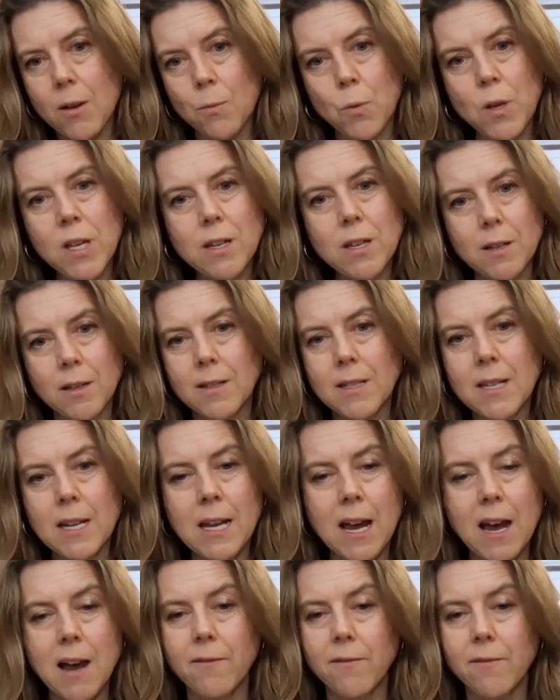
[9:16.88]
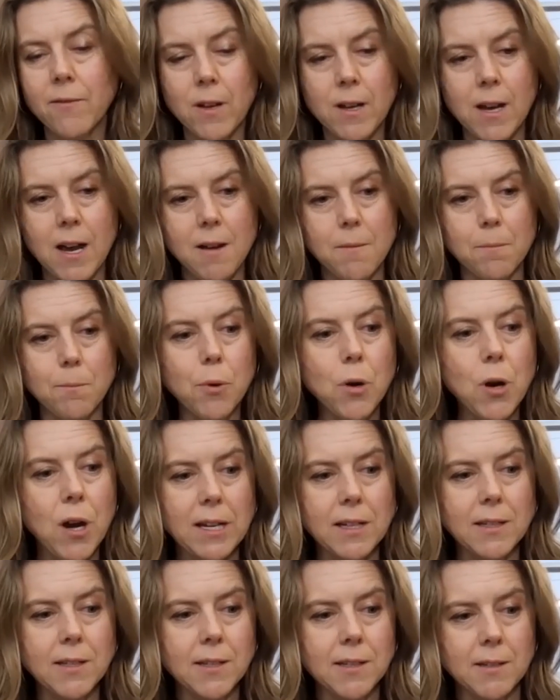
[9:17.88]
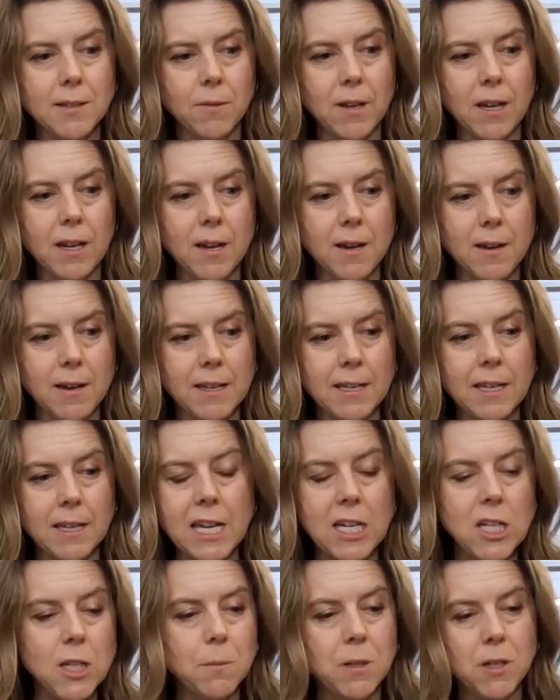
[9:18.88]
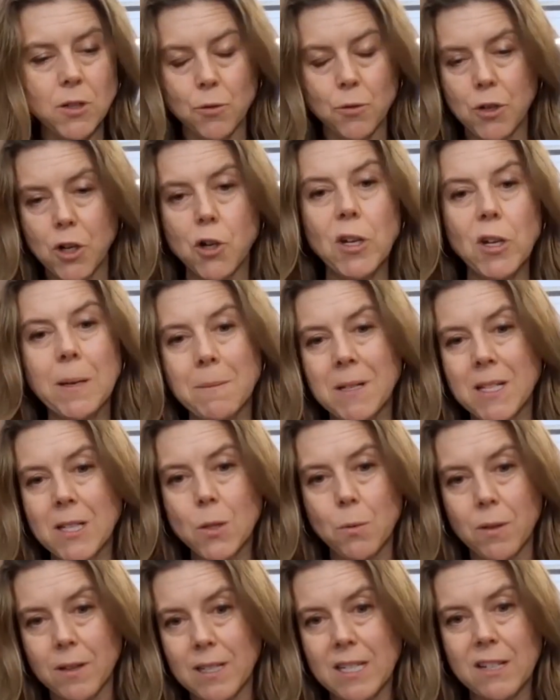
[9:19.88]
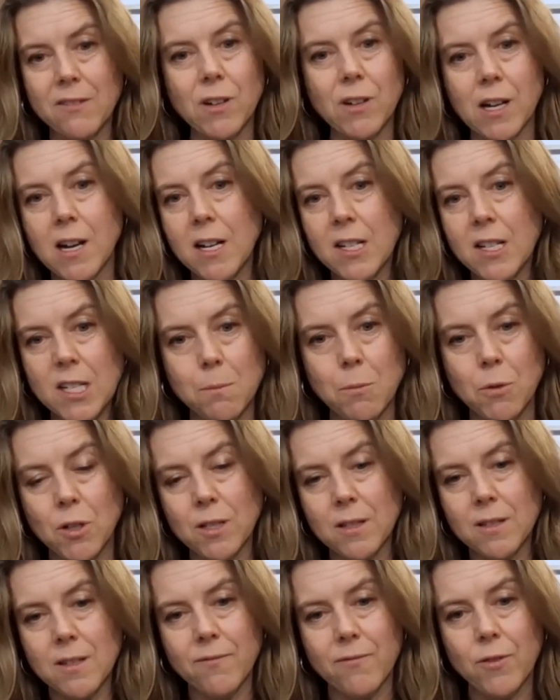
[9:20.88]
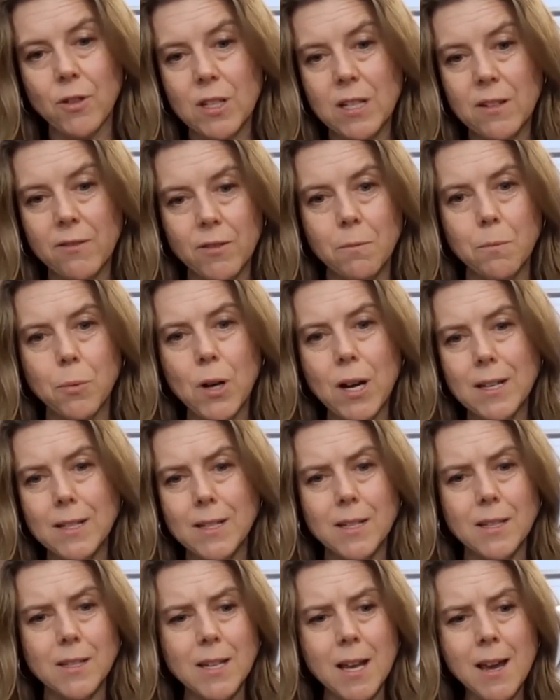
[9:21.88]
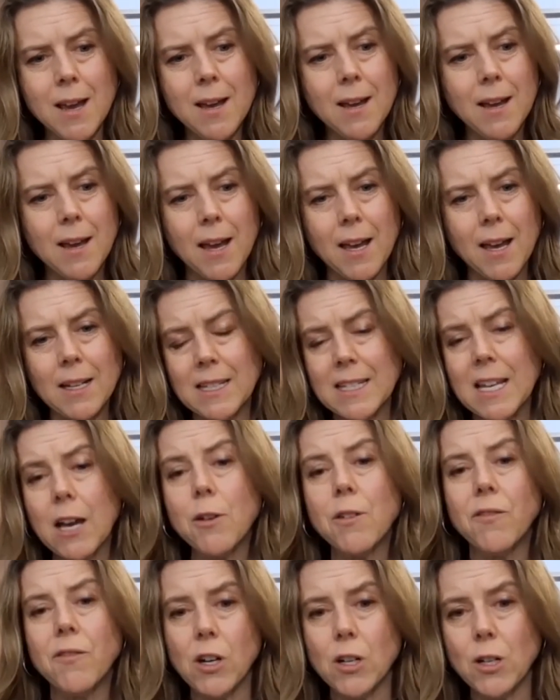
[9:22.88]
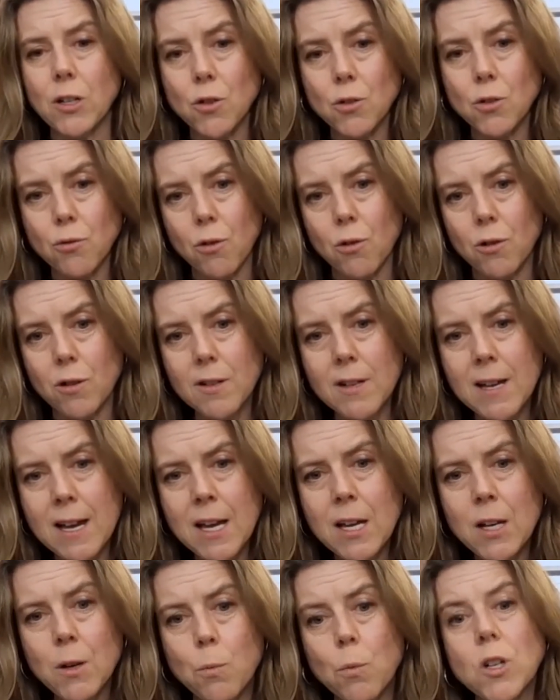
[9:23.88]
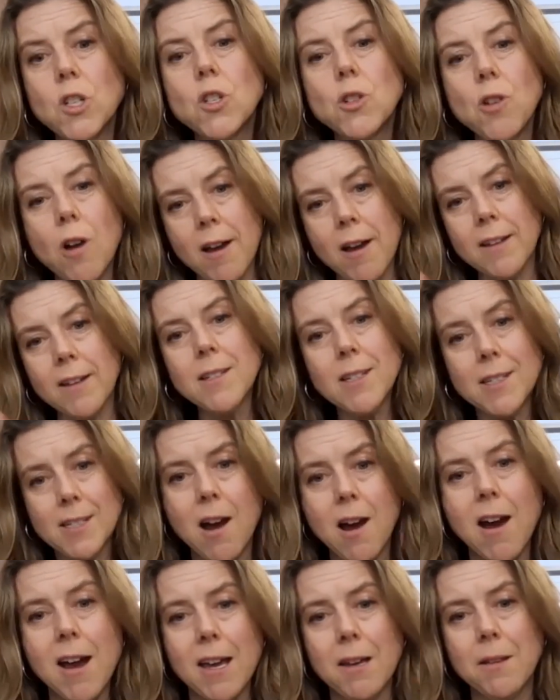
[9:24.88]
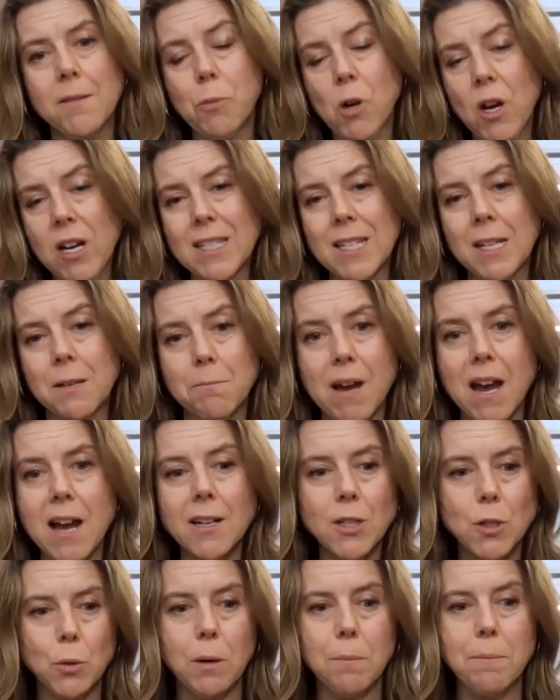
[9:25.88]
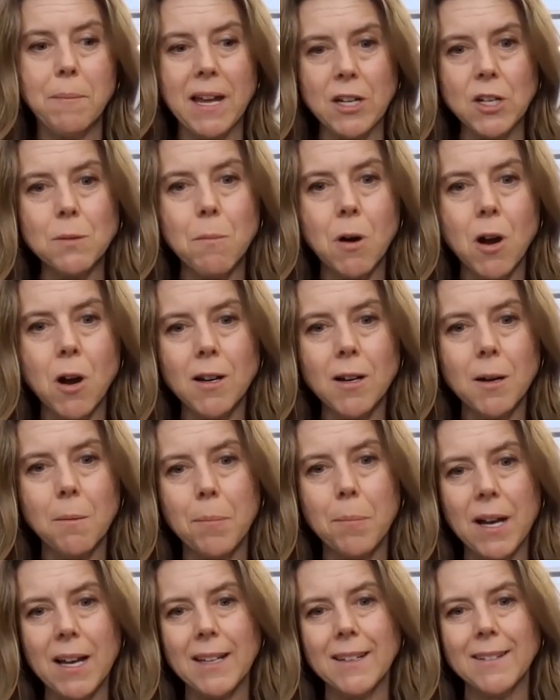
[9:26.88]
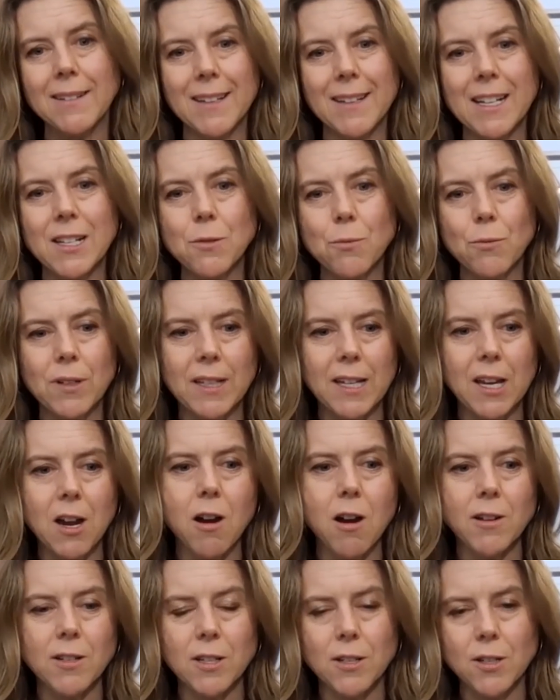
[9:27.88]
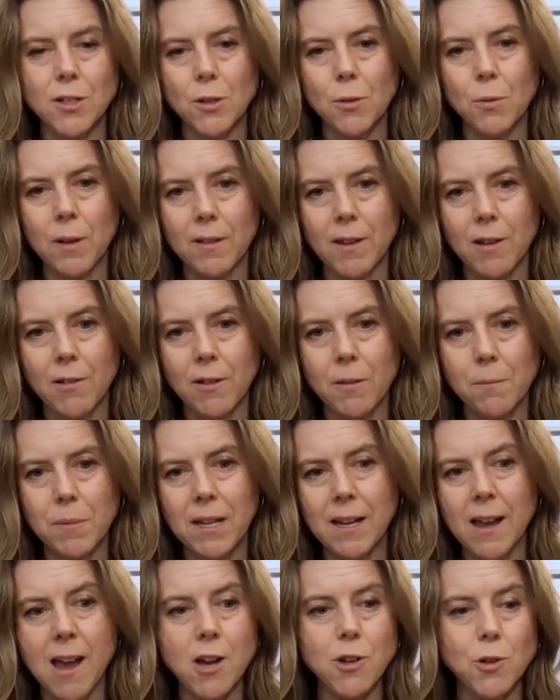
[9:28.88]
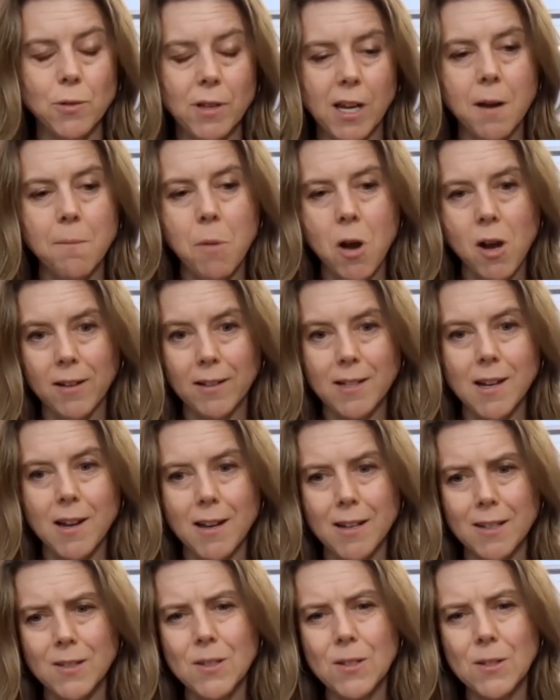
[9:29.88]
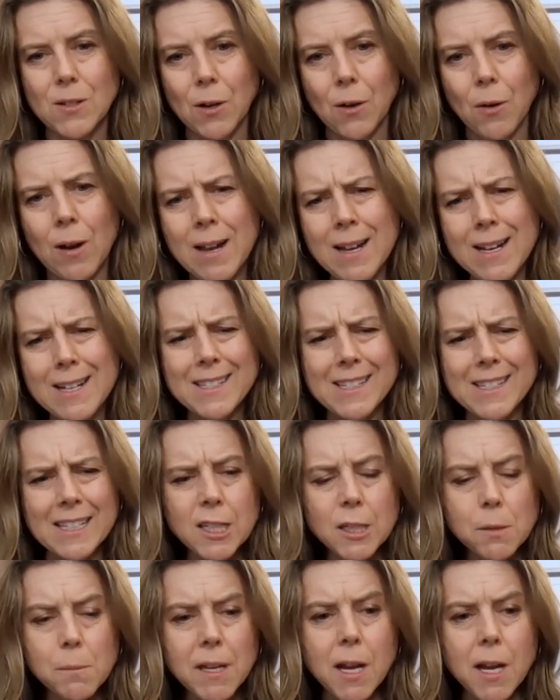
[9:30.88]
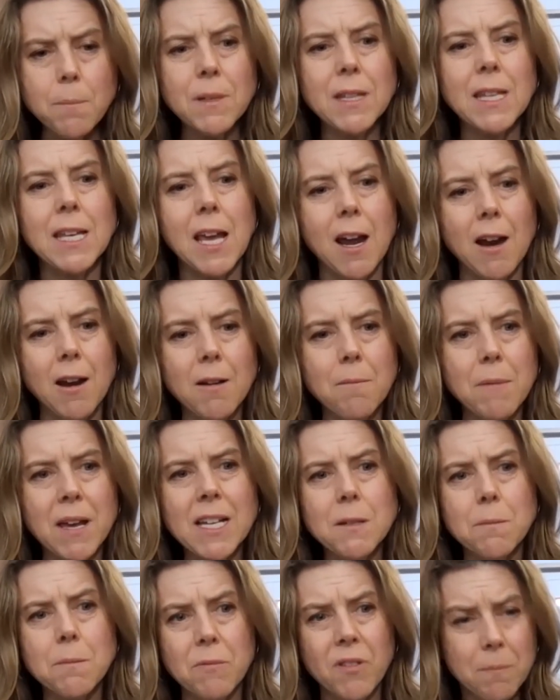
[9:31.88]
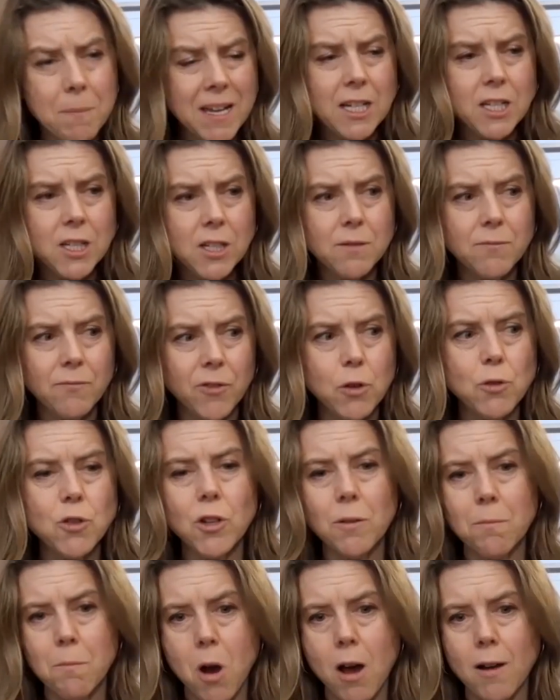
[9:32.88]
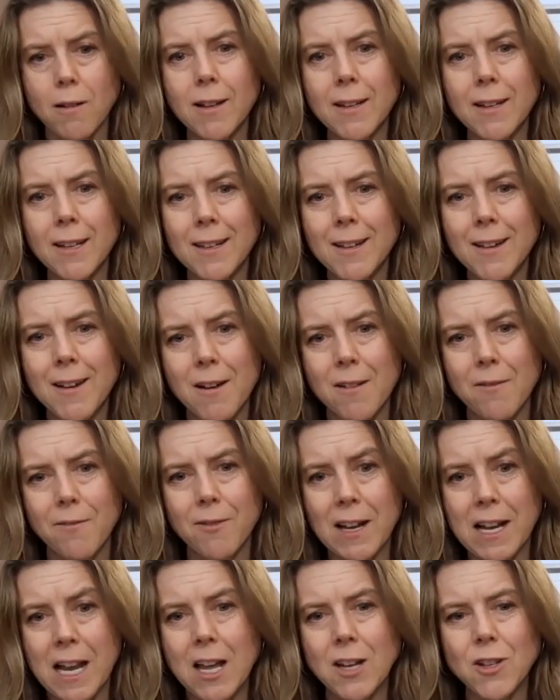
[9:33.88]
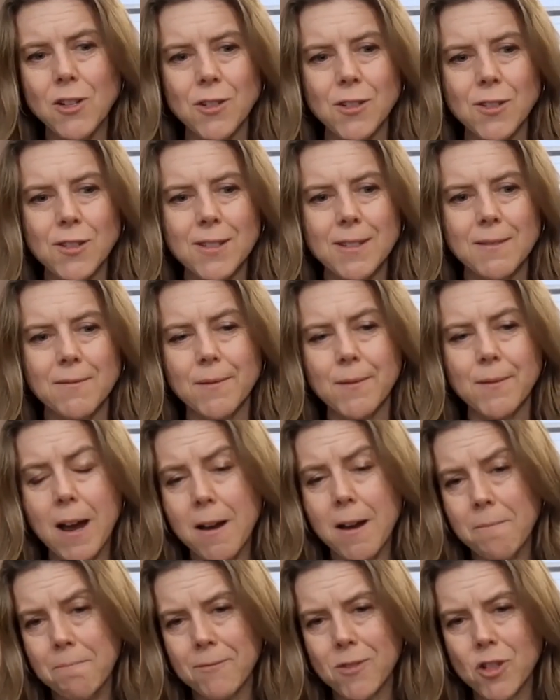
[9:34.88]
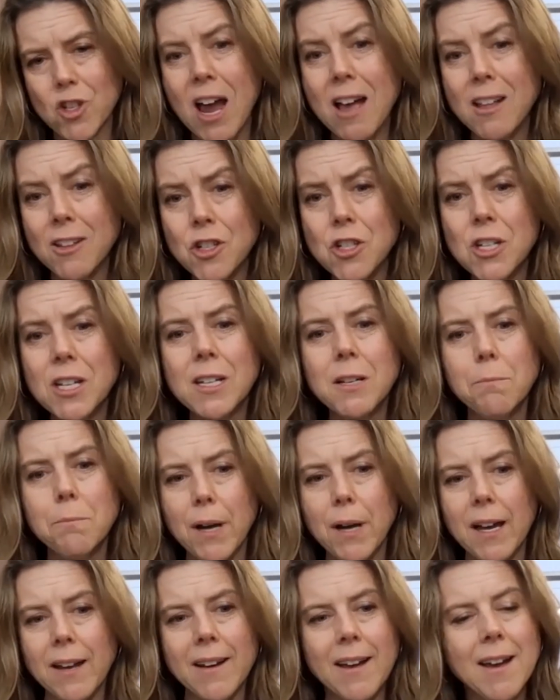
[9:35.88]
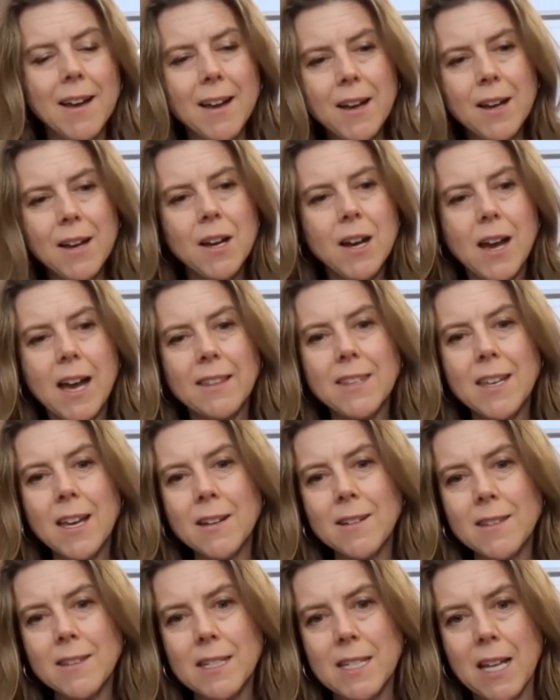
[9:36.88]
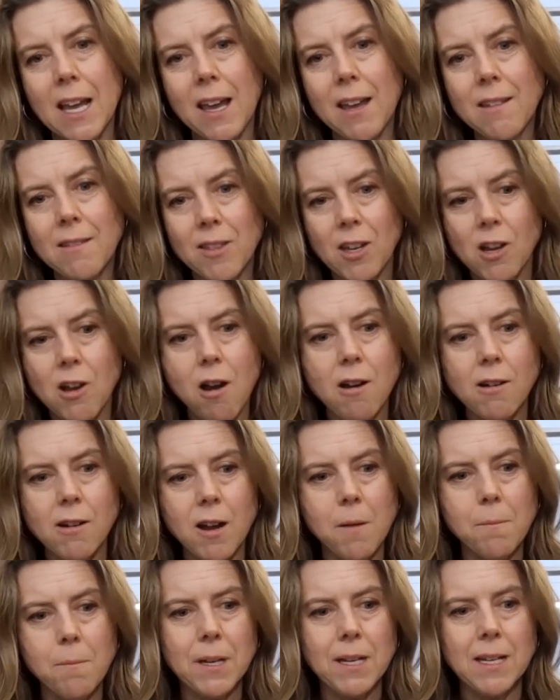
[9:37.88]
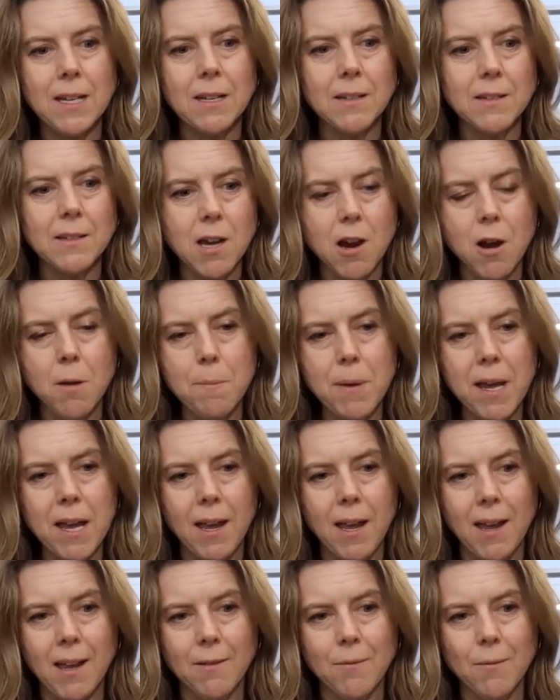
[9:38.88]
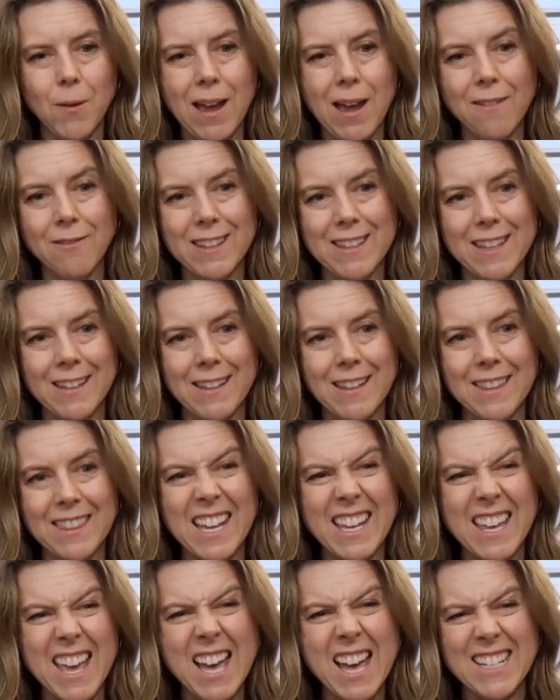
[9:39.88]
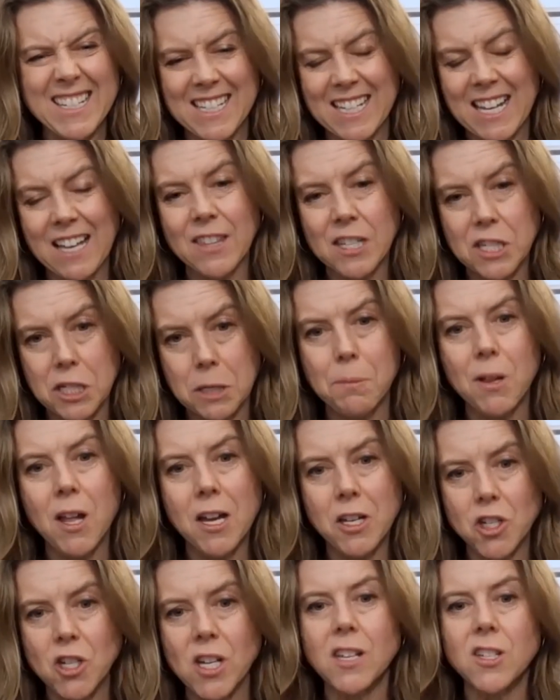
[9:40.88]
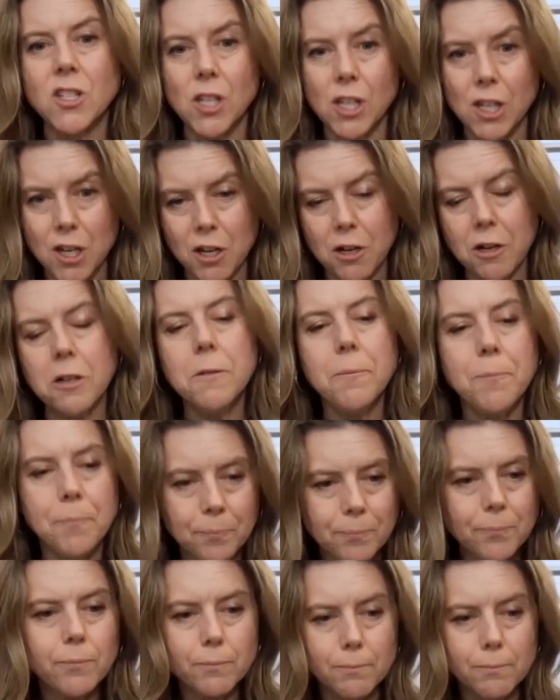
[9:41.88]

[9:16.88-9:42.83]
we could have price engagements or agreements with different customers for different prices, and it's out of our control. We're trying to tie pricing back to a benchmark, but it's really hard to do without it being actually commoditized. So it's a little bit up in the air. It makes future modeling of financials challenging, but at the end of the day, the car companies are paying everything that they can to get the supply chain secure,